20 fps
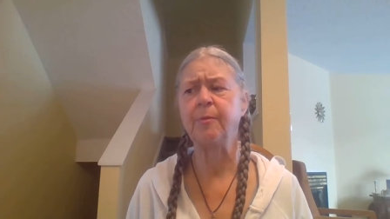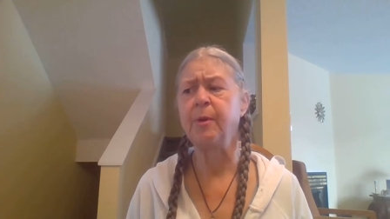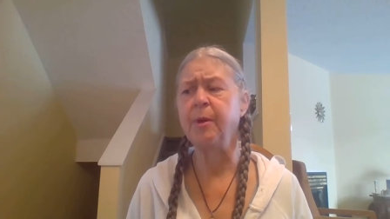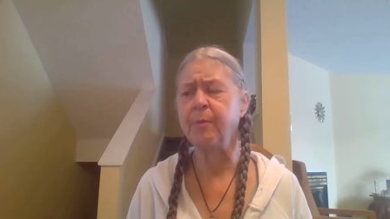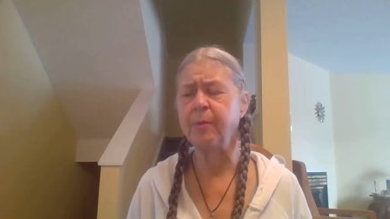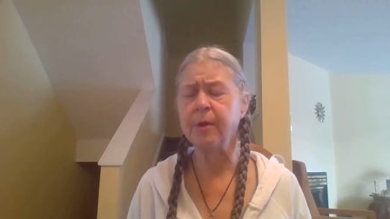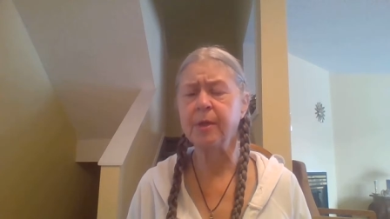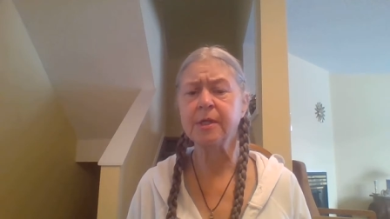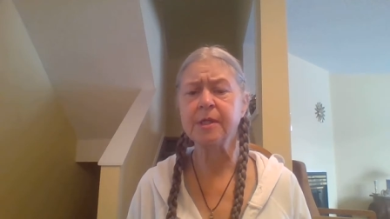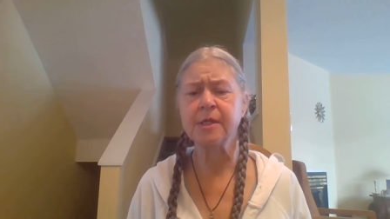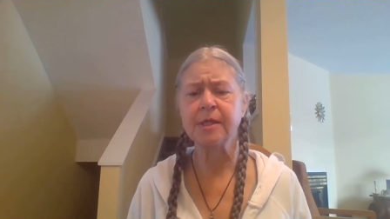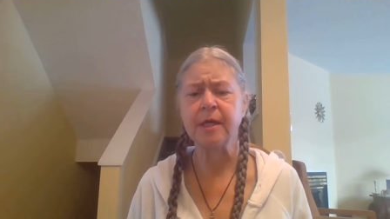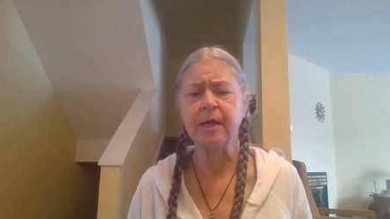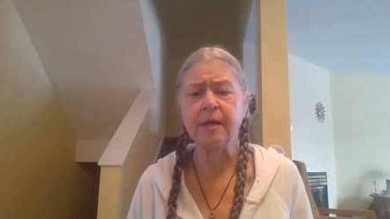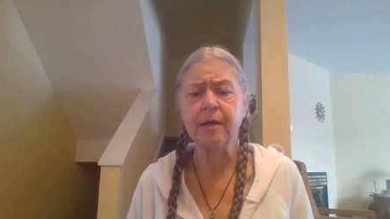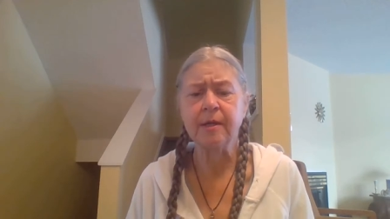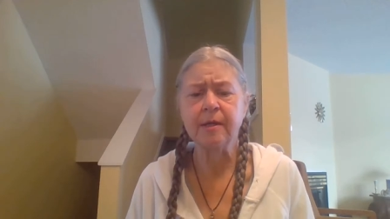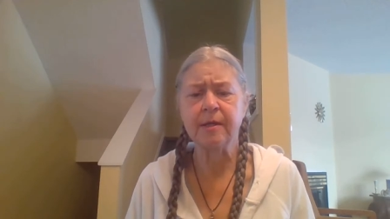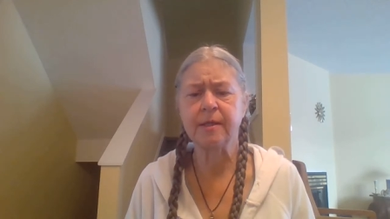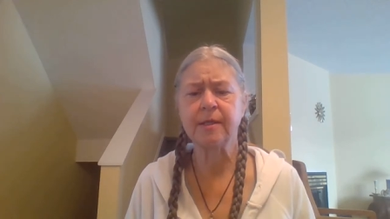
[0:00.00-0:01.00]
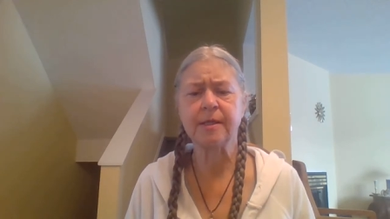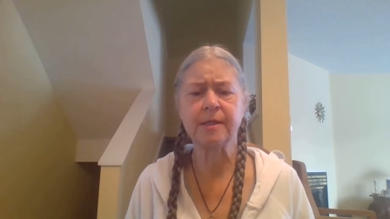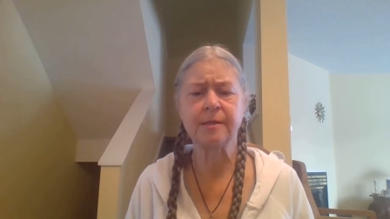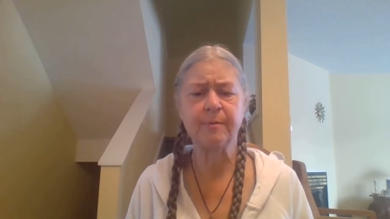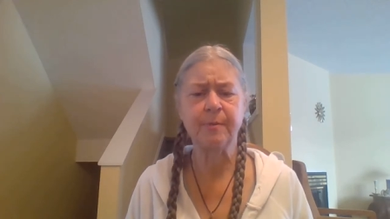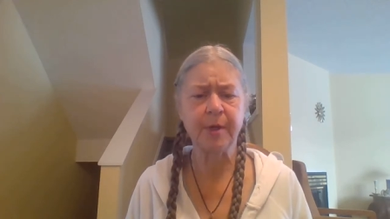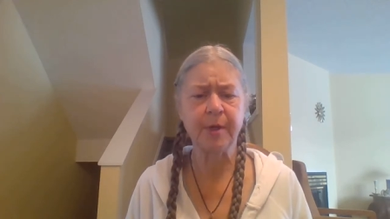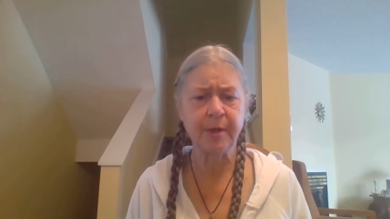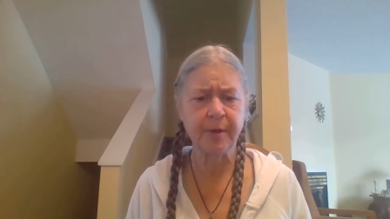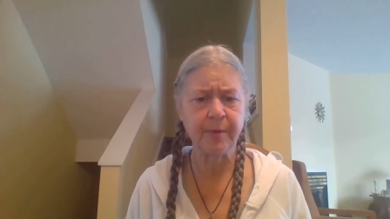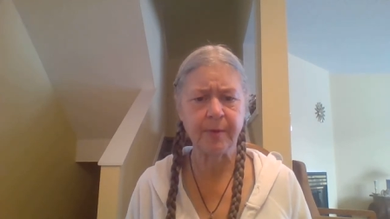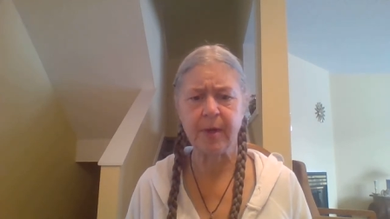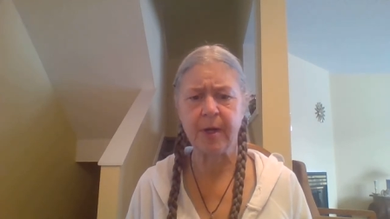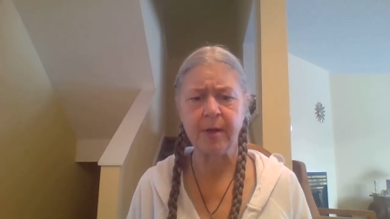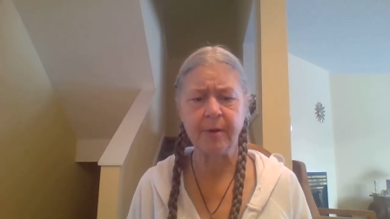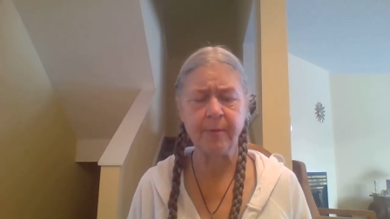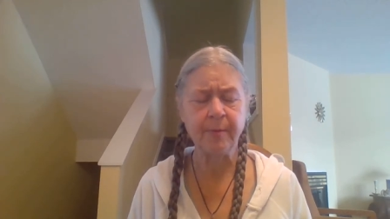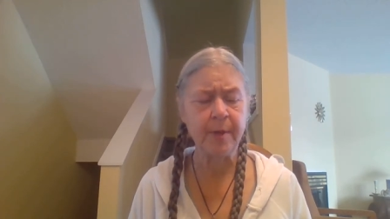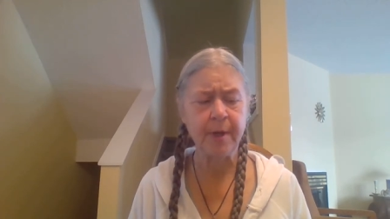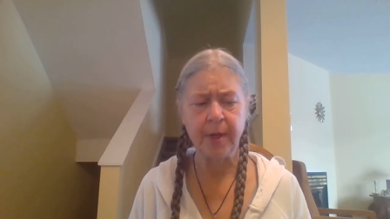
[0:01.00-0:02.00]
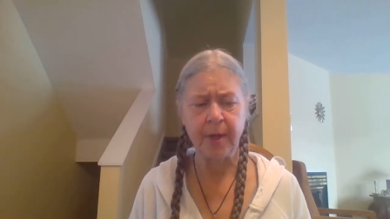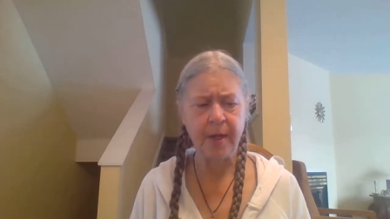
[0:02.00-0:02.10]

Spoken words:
people are scared of the spirit realm,